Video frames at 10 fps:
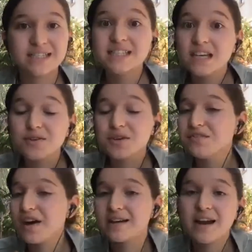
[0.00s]
See if you can
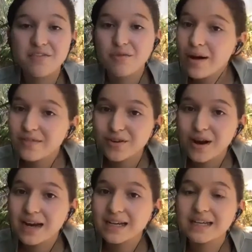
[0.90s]
find an F1
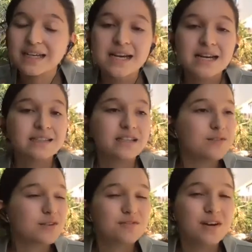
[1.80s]
variety, see if
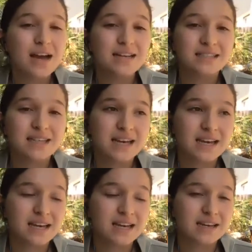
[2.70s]
you can find
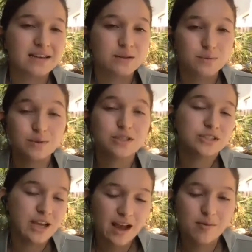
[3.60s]
which is
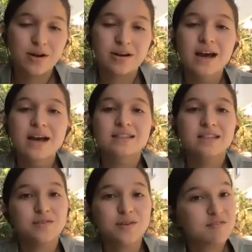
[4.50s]
a hybrid, see
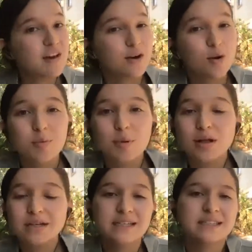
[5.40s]
if you can find an open
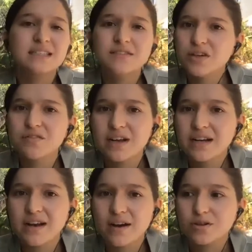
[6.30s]
pollinated, and see if you can find
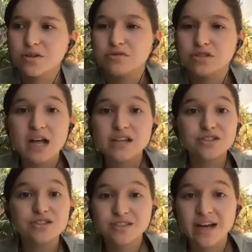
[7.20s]
an heirloom.
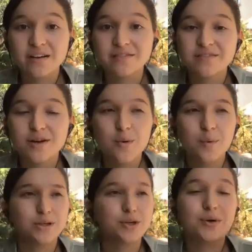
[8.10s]
Challenge yourself
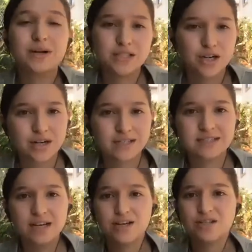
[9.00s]
when you're going into garden
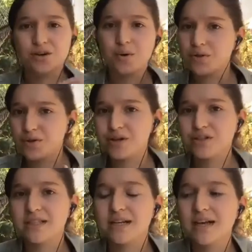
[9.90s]
centers or going through your
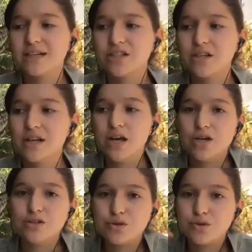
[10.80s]
seed collection
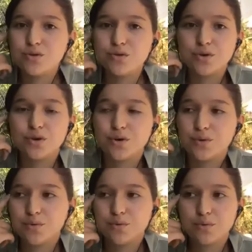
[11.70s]
to, you
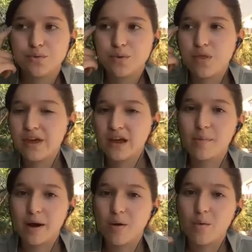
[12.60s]
know, think
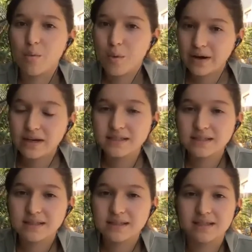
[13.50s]
about what
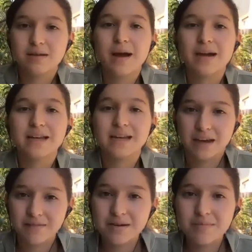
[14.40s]
is the seed packet
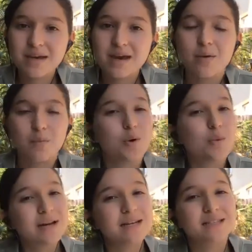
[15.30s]
giving me, and what do
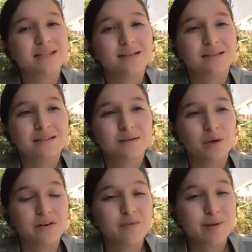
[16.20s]
I need
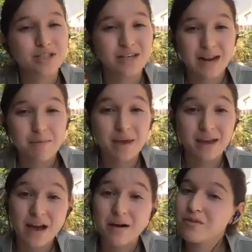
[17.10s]
what information can I pick
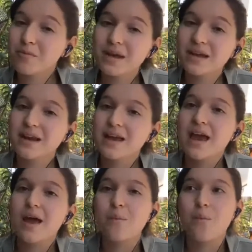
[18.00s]
out from it,
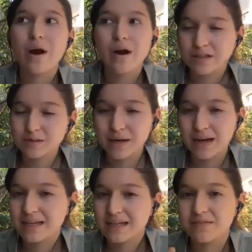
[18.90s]
and where else might
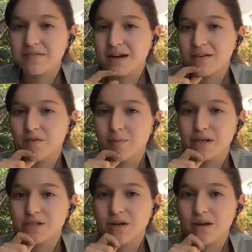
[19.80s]
I need to find
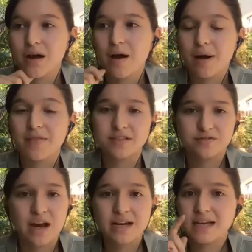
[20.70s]
information about this
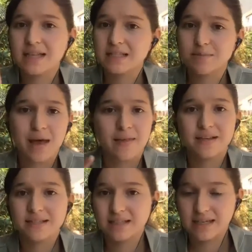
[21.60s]
variety, this plant,
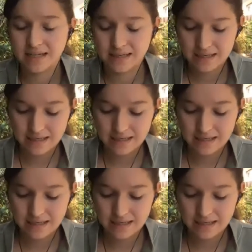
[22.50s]
this seed.